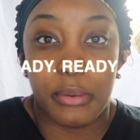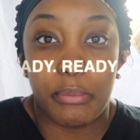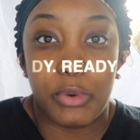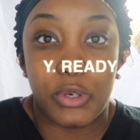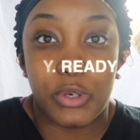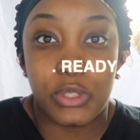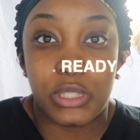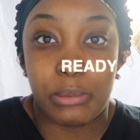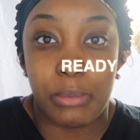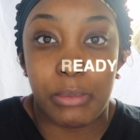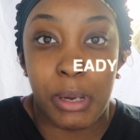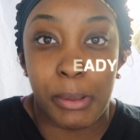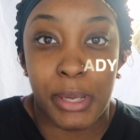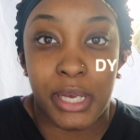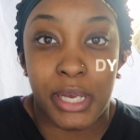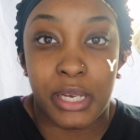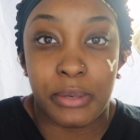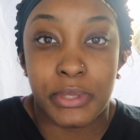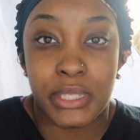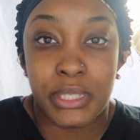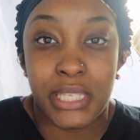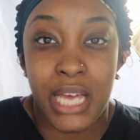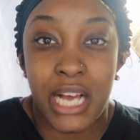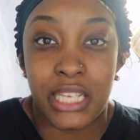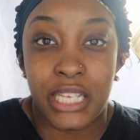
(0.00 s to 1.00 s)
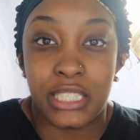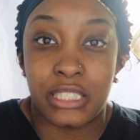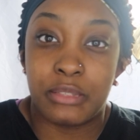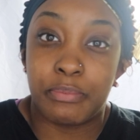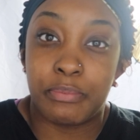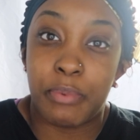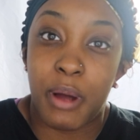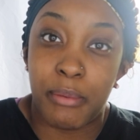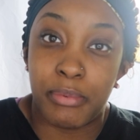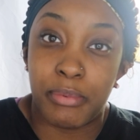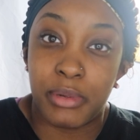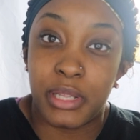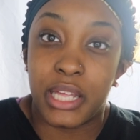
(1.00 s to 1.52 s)
most of my makeup styles it's
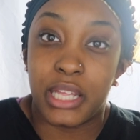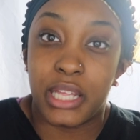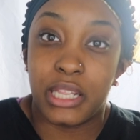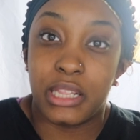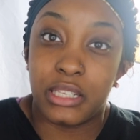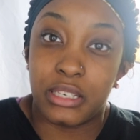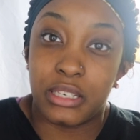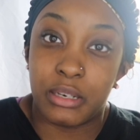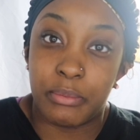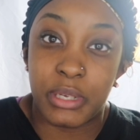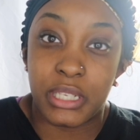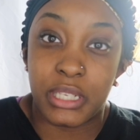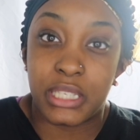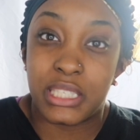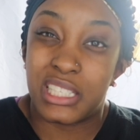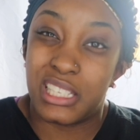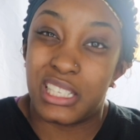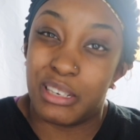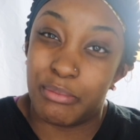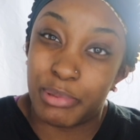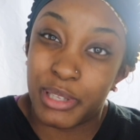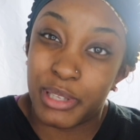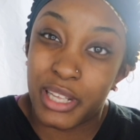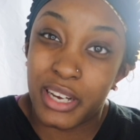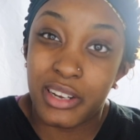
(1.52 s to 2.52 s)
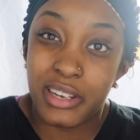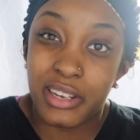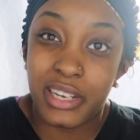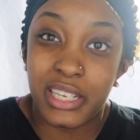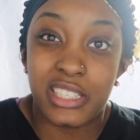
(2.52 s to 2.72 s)
probably a little bit simpler.